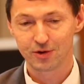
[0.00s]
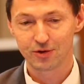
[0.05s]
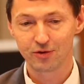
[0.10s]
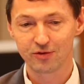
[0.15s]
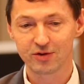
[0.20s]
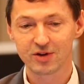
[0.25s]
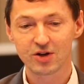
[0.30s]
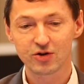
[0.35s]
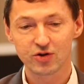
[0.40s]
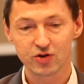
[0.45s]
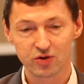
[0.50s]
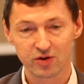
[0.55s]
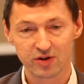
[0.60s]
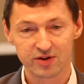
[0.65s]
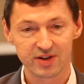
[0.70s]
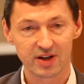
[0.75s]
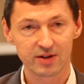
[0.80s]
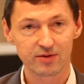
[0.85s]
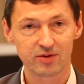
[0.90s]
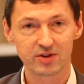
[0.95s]
you will
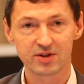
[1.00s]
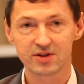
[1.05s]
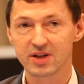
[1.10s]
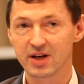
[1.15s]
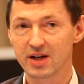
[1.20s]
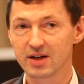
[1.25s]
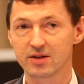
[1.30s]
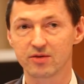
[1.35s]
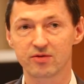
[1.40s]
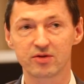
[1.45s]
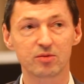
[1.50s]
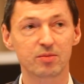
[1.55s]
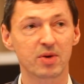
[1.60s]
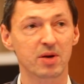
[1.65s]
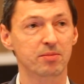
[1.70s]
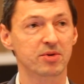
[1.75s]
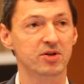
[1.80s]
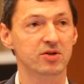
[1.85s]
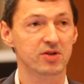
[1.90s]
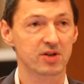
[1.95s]
assure that this data will
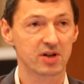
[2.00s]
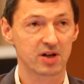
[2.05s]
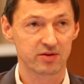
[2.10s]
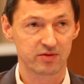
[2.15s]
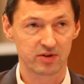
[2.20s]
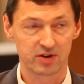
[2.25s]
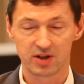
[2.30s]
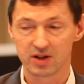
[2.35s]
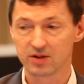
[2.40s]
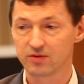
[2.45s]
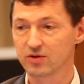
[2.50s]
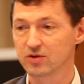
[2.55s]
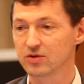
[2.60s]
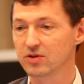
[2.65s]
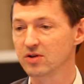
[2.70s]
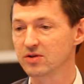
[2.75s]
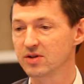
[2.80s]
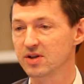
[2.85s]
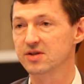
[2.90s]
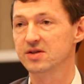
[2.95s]
be preserved. It will
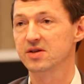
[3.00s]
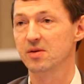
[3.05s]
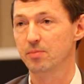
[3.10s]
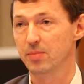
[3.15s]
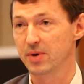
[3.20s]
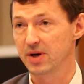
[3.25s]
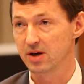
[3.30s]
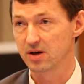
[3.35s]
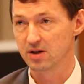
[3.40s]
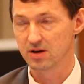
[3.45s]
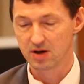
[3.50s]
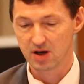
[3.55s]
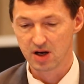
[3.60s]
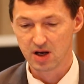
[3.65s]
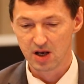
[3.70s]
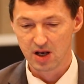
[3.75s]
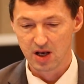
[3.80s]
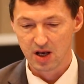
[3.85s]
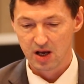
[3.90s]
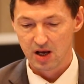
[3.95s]
not disappear.
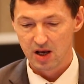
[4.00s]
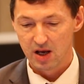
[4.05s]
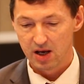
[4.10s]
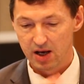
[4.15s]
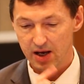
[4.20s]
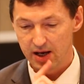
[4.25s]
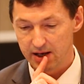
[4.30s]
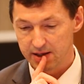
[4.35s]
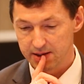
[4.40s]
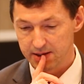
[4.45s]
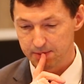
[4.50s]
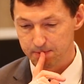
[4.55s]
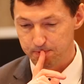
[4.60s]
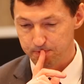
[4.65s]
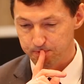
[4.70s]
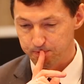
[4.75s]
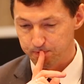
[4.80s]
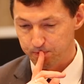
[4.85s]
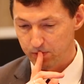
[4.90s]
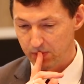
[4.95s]
And
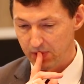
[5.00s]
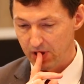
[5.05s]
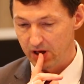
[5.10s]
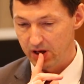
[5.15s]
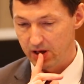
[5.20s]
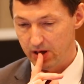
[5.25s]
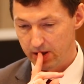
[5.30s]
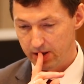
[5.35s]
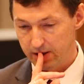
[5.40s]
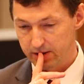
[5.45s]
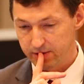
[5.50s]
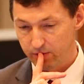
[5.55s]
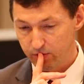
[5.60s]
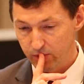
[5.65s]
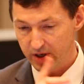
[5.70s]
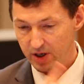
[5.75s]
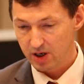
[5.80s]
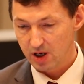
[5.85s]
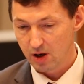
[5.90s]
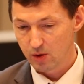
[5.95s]
the
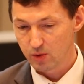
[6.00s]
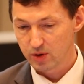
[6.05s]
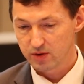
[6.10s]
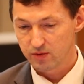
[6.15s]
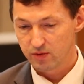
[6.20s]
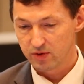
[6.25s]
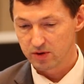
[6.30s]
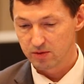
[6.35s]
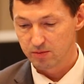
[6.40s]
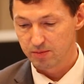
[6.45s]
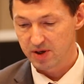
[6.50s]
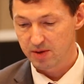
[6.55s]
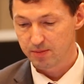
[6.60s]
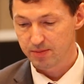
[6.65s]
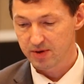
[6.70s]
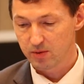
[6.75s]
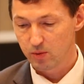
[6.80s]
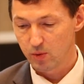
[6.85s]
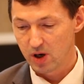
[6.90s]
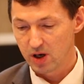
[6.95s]
way how it will be
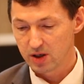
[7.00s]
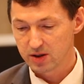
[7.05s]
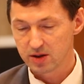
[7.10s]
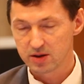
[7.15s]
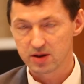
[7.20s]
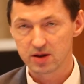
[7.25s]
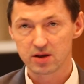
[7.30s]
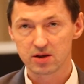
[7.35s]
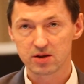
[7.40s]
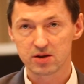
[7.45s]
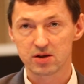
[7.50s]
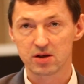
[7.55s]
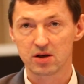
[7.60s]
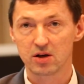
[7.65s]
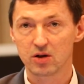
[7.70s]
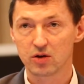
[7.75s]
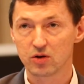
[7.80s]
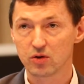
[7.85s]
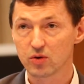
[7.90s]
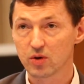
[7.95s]
provided is
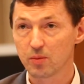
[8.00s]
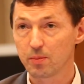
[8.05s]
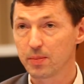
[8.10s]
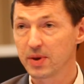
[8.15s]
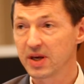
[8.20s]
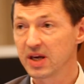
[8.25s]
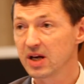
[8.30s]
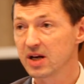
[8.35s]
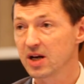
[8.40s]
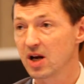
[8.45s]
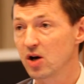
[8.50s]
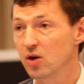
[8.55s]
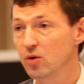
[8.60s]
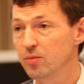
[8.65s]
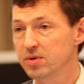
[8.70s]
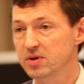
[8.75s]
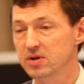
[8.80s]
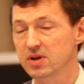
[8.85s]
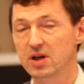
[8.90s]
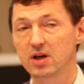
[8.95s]
a European
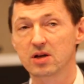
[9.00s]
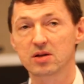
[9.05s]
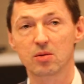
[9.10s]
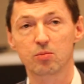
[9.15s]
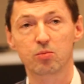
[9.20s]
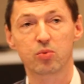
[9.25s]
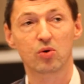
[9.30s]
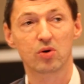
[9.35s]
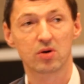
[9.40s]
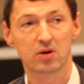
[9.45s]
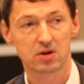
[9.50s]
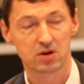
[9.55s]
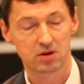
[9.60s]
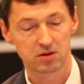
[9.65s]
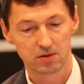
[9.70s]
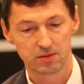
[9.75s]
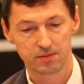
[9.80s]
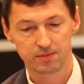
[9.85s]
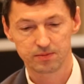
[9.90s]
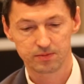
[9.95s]
Open Data
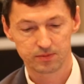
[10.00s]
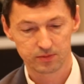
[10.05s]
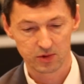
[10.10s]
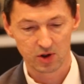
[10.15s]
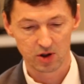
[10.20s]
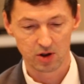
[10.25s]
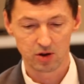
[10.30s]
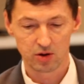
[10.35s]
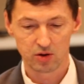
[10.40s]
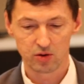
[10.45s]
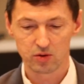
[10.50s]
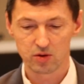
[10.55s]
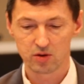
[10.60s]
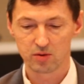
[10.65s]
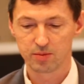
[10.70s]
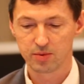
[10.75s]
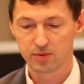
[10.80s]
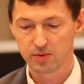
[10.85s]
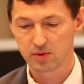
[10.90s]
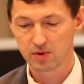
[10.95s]
Portal.
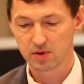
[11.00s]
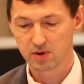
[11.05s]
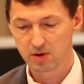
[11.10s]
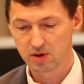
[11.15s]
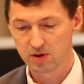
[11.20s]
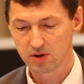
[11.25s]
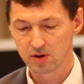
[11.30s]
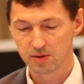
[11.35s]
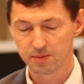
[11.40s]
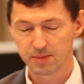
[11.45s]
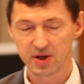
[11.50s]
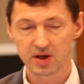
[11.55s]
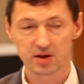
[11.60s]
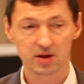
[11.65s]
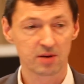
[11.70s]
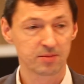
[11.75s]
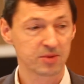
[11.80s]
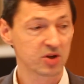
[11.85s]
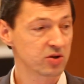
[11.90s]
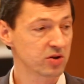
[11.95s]

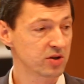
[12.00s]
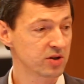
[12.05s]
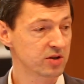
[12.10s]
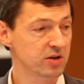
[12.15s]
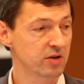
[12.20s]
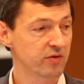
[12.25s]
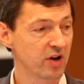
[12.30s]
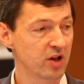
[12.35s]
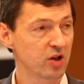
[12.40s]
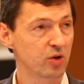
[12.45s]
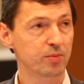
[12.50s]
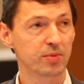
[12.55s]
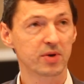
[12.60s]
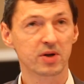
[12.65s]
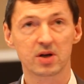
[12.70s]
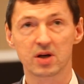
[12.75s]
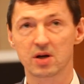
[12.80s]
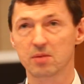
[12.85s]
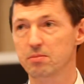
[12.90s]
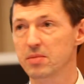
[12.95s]
European Commission is
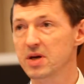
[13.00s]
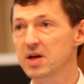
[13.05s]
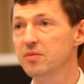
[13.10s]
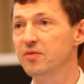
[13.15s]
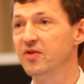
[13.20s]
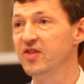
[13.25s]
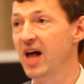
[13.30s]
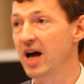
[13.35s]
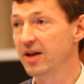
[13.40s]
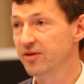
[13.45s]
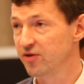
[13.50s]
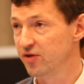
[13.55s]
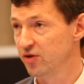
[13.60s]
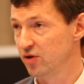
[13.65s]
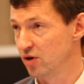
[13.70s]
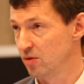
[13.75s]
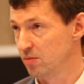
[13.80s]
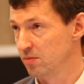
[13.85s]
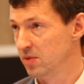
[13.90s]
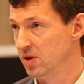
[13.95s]
developing a big
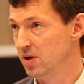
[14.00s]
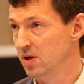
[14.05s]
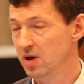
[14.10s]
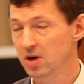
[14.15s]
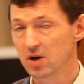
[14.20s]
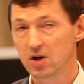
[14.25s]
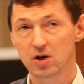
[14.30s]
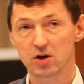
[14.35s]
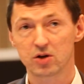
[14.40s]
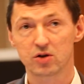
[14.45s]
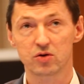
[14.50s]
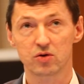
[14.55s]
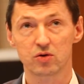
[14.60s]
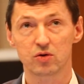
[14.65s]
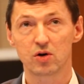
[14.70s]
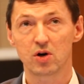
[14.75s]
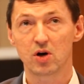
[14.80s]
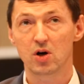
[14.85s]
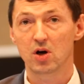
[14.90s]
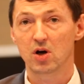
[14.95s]
platform
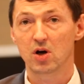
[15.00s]
to